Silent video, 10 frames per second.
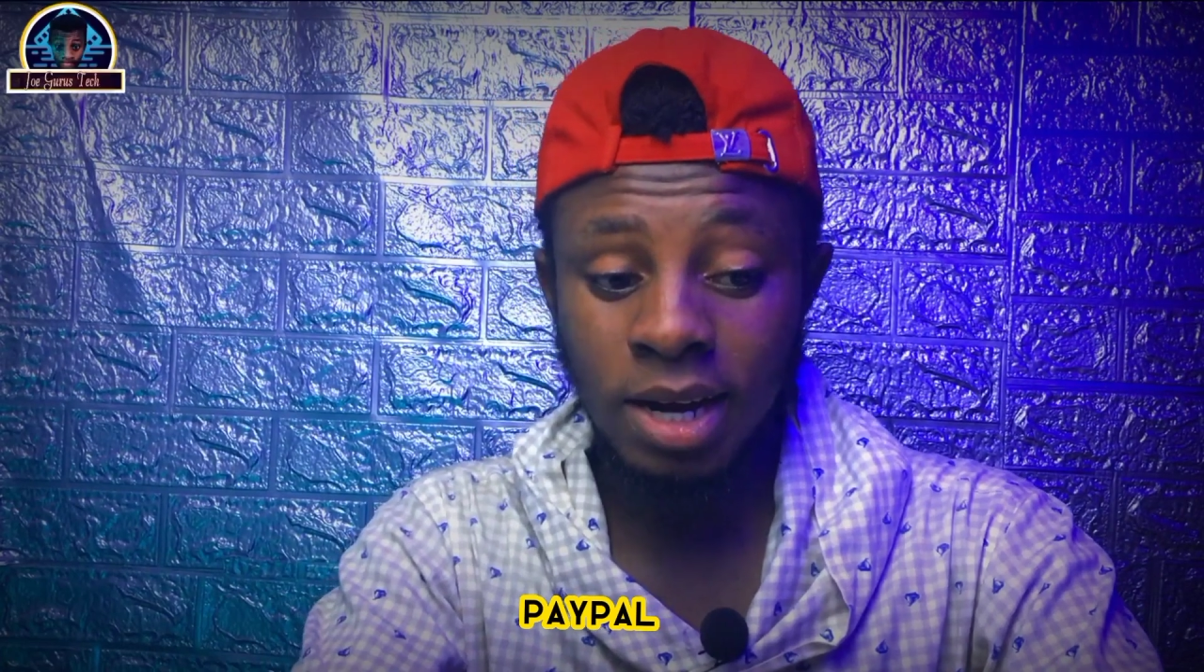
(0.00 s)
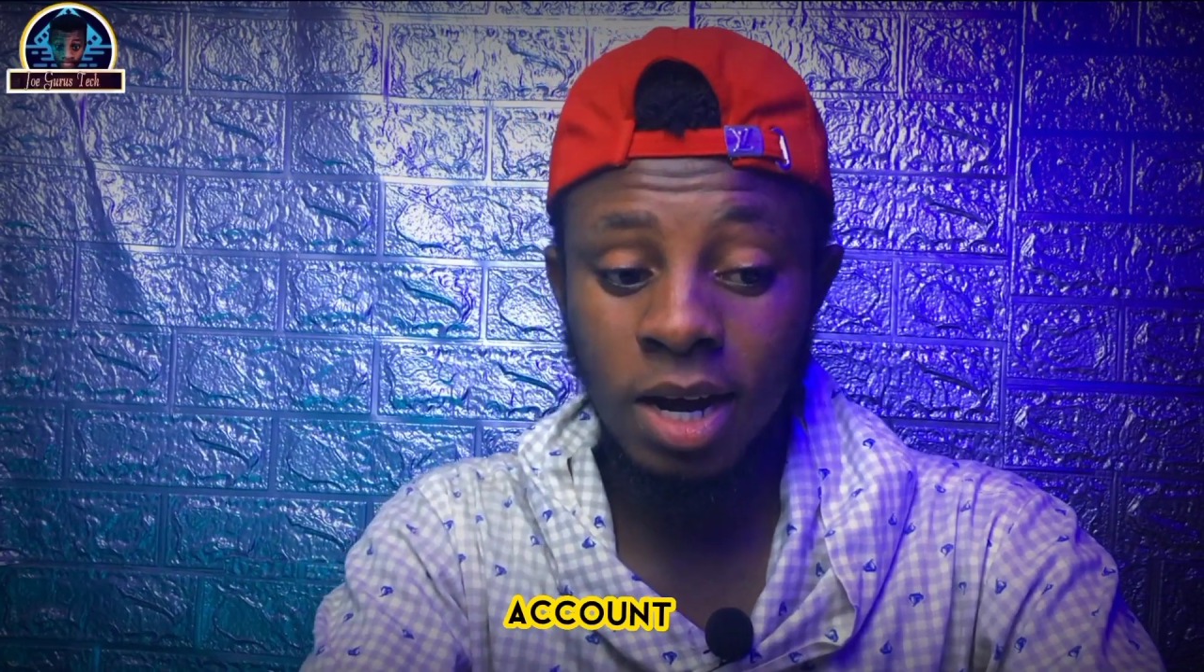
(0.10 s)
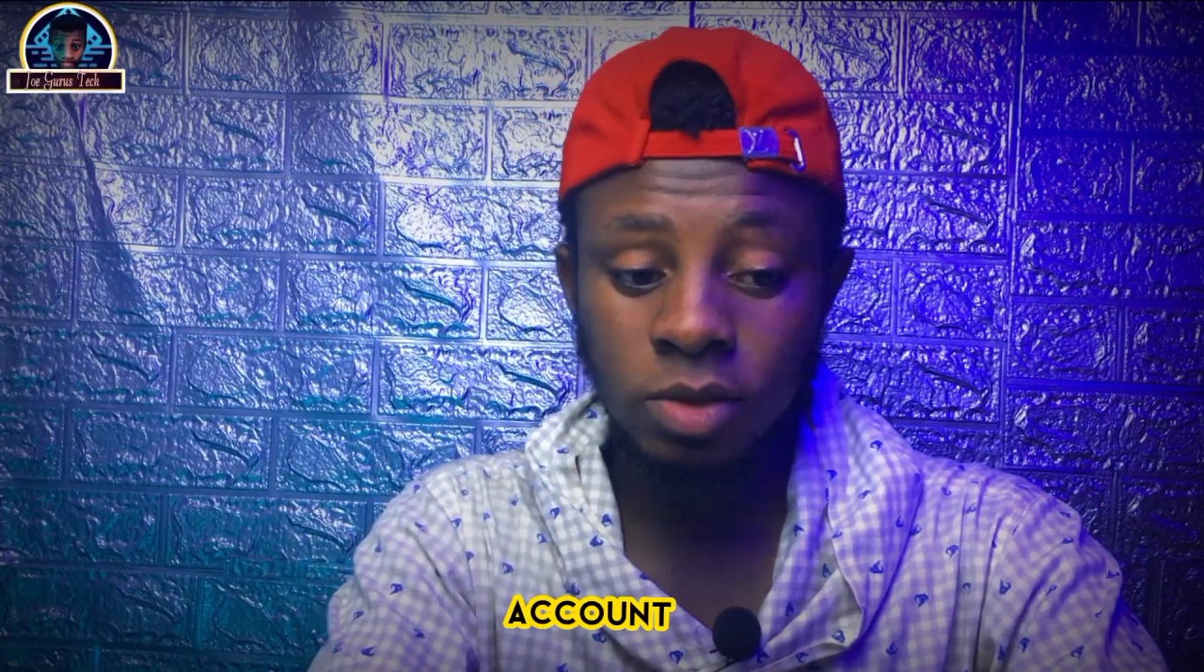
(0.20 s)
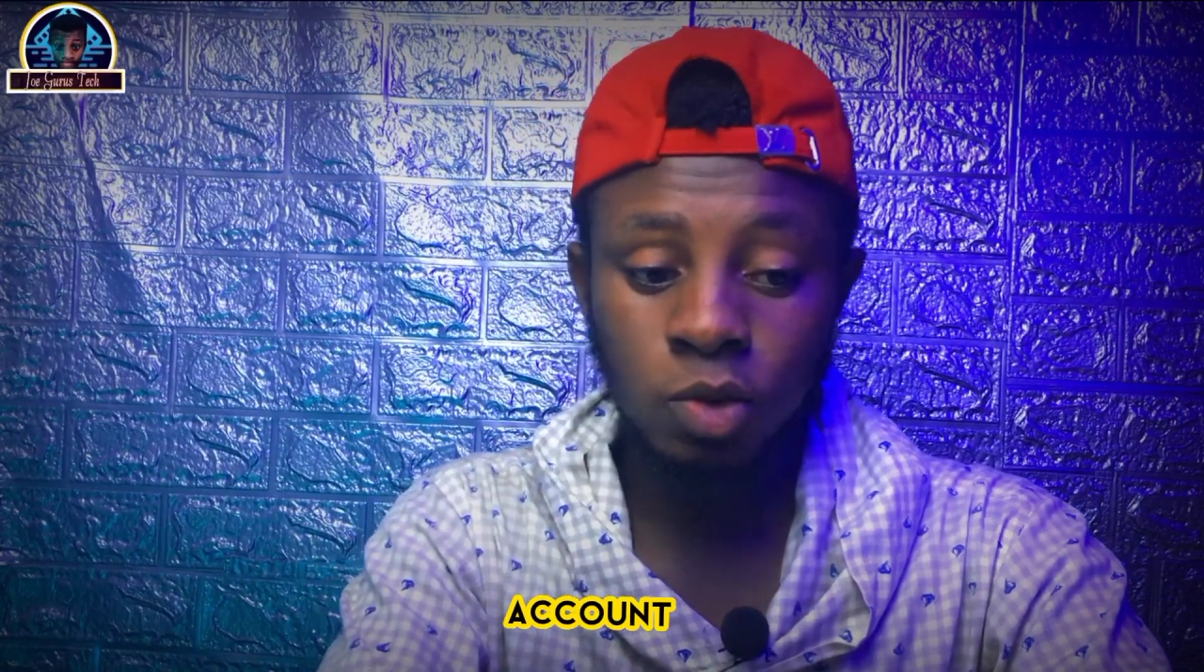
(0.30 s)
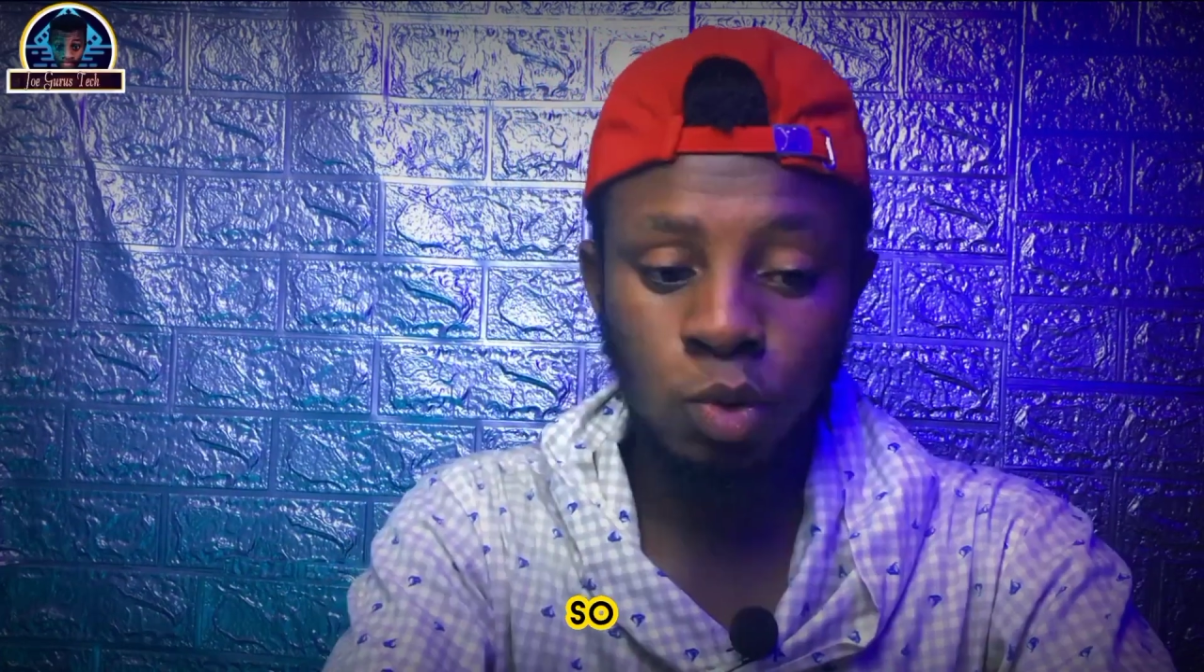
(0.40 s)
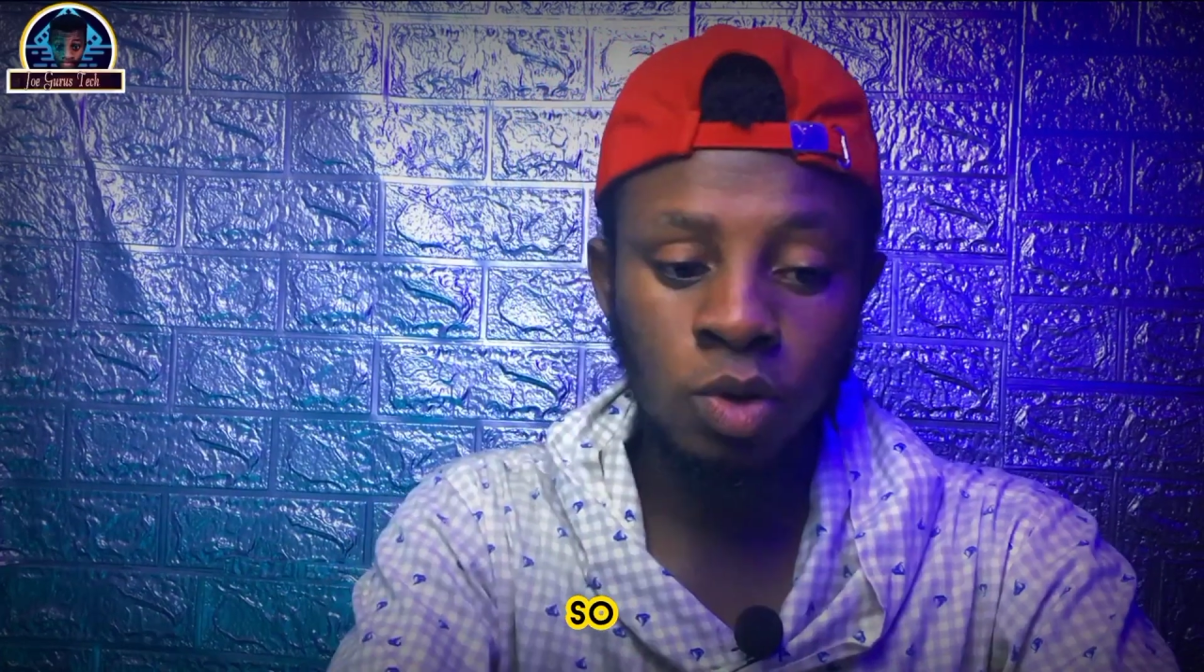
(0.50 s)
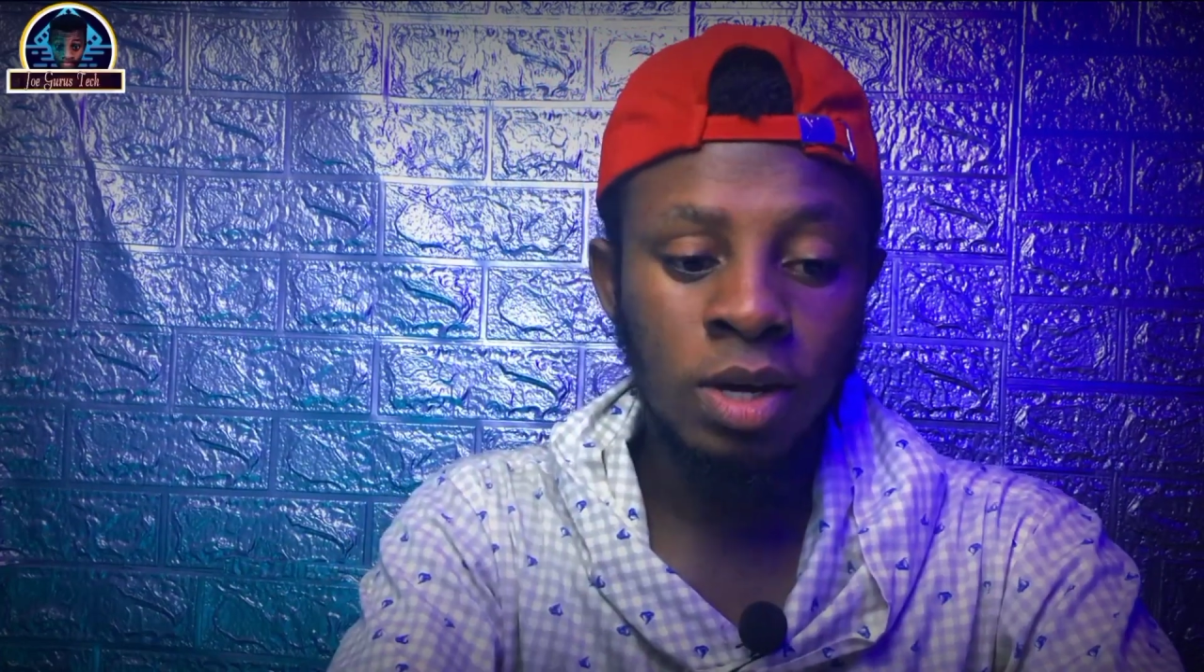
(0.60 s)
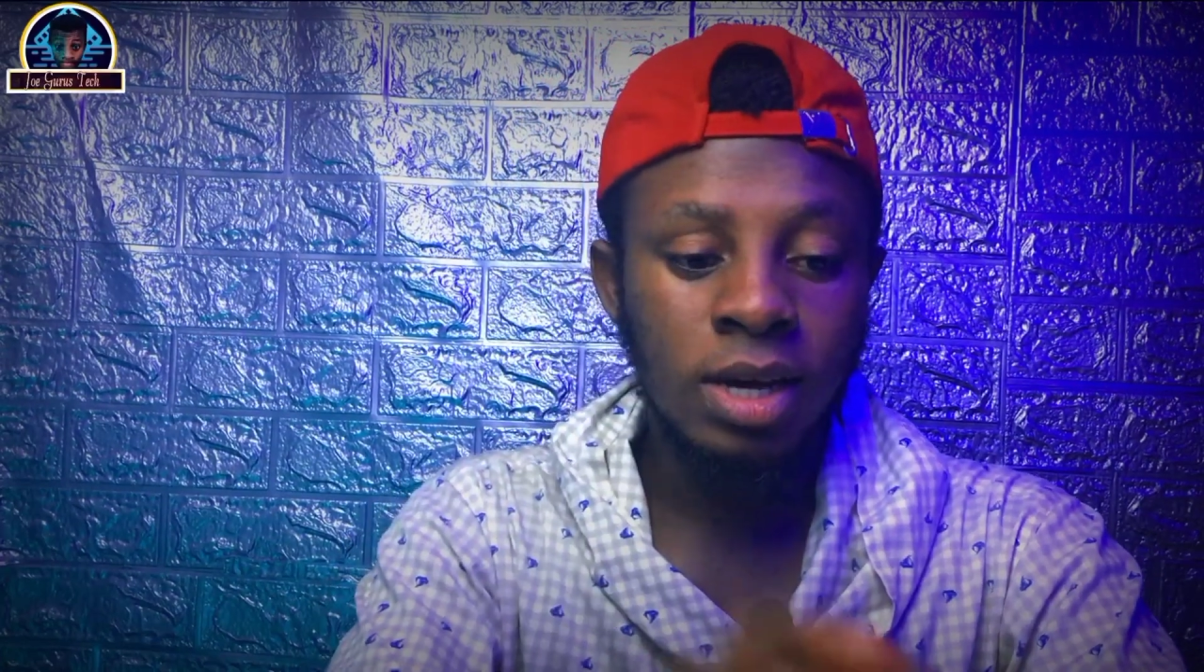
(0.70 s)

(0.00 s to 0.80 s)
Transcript: account. So